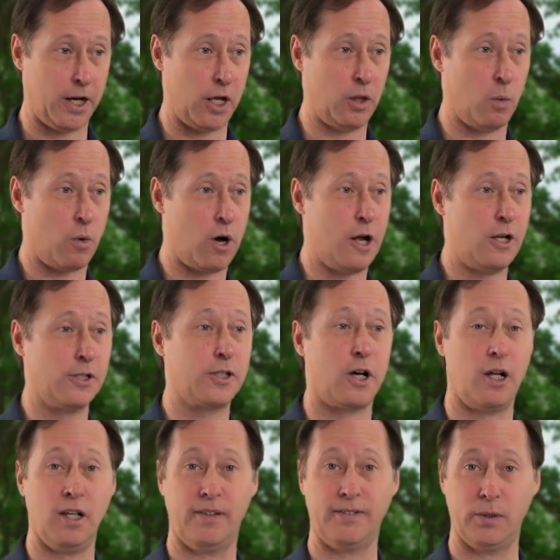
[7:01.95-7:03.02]
on the walls.
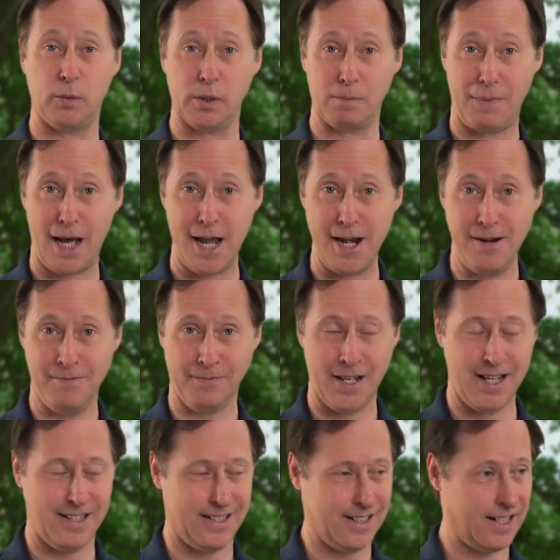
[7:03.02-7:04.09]
All of it was mine.
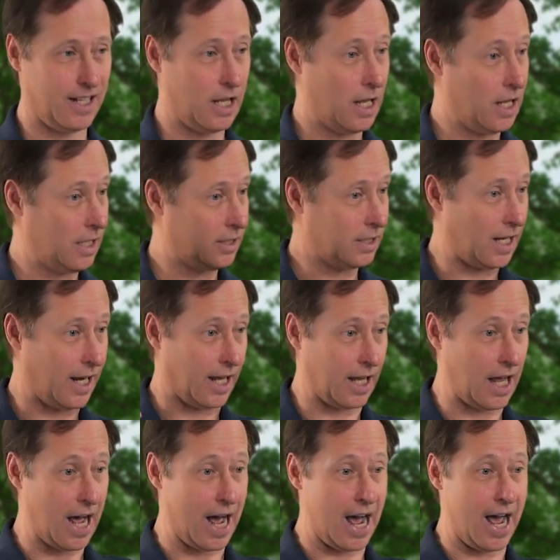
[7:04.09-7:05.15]
It's like,
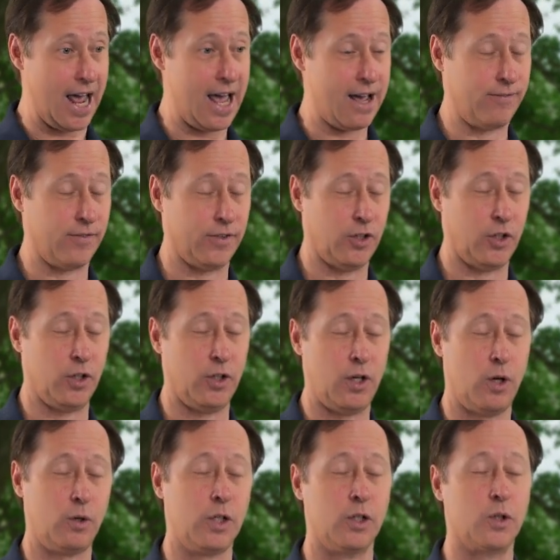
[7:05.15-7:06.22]
I have
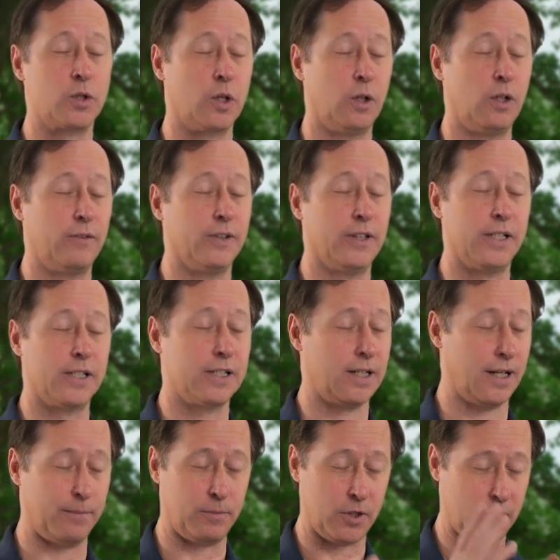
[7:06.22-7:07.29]
no control over this.
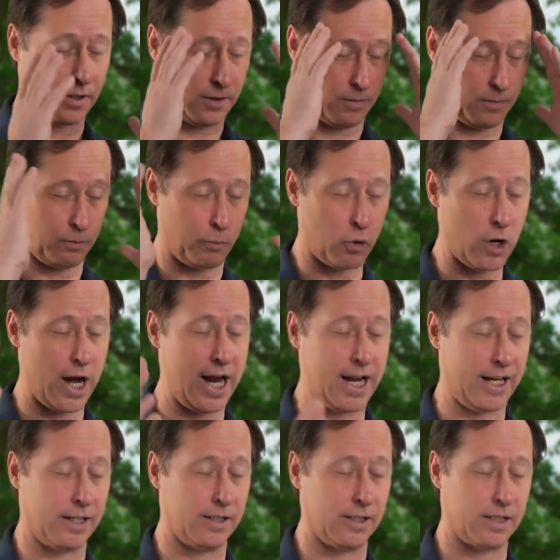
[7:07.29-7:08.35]
And I'm just
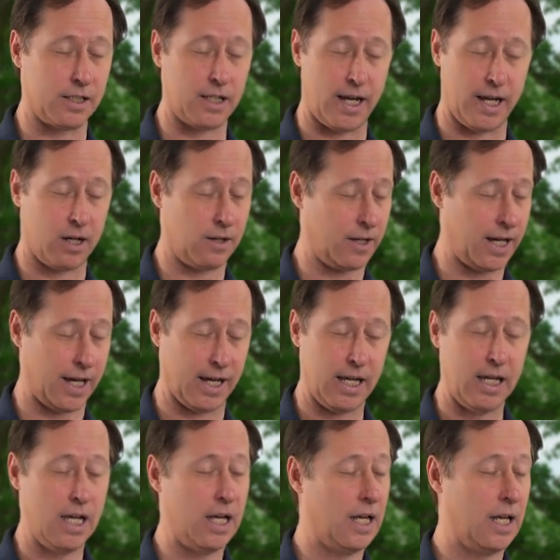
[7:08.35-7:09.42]
praying. It's like, okay,
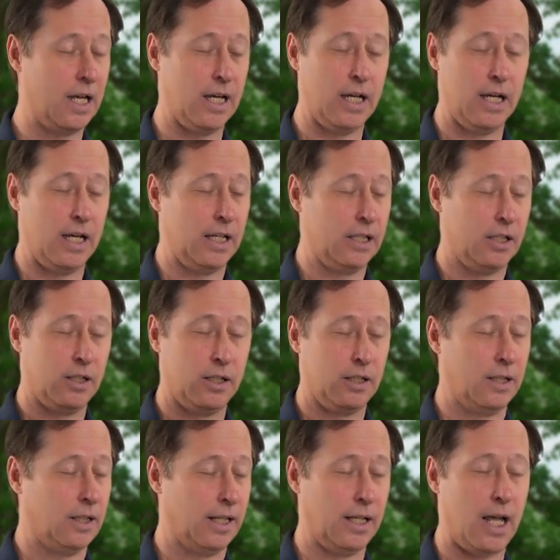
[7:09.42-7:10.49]

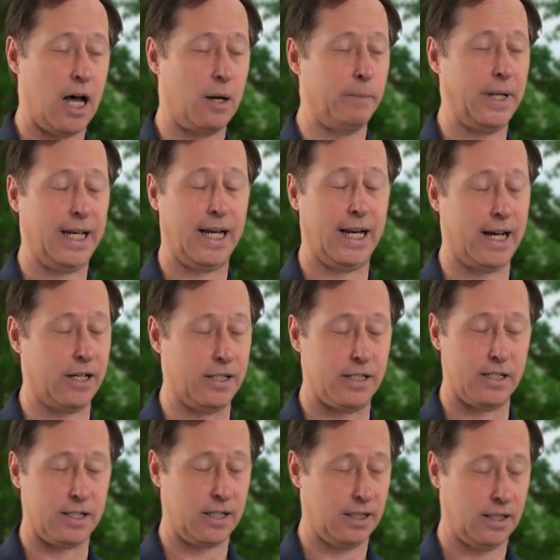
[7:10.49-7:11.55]
help me get out of
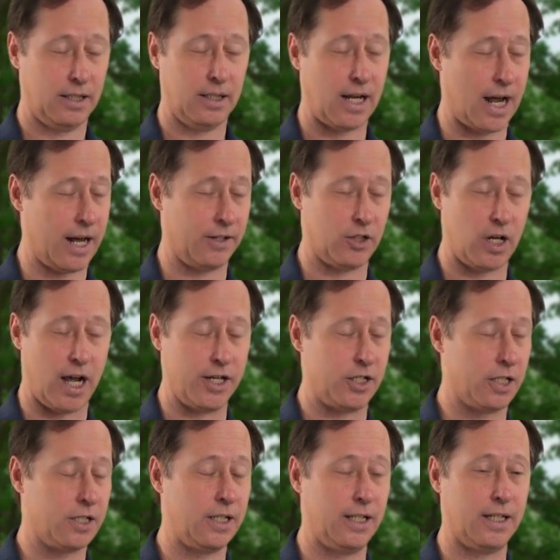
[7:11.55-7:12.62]
this. I
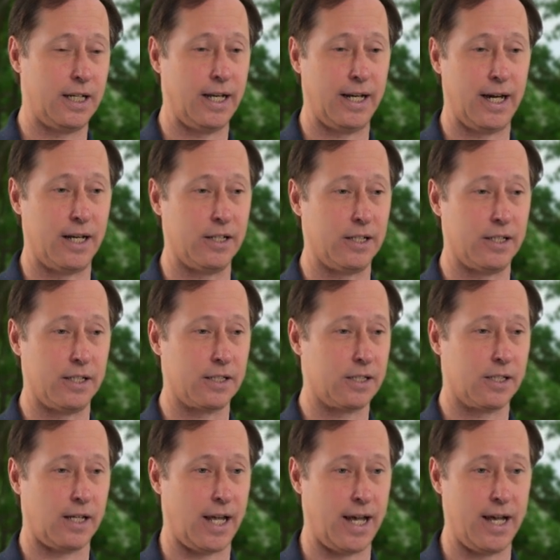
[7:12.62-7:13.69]
just need to get out of
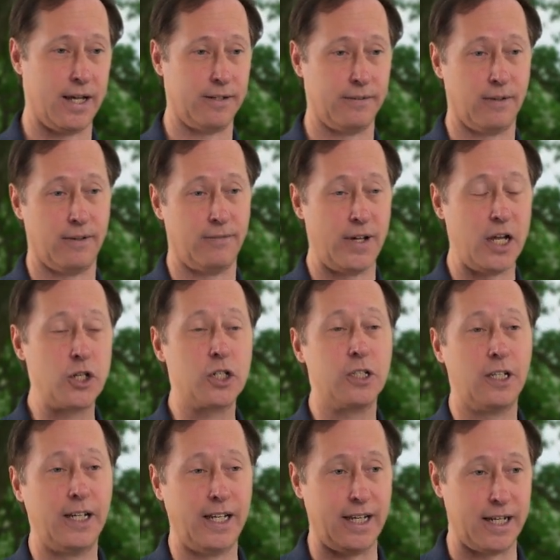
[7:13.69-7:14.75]
this. And
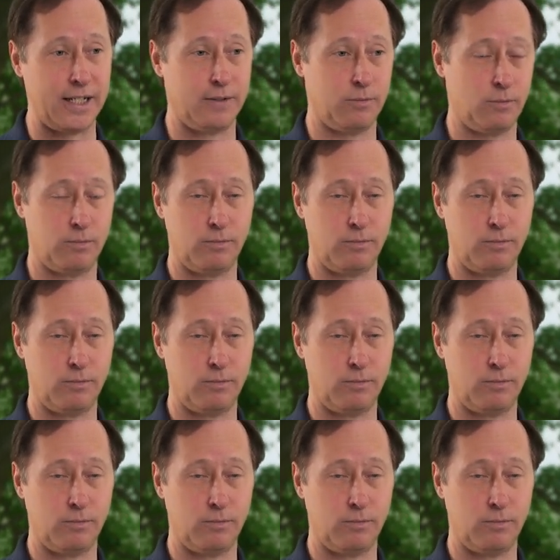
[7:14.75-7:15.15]
eventually it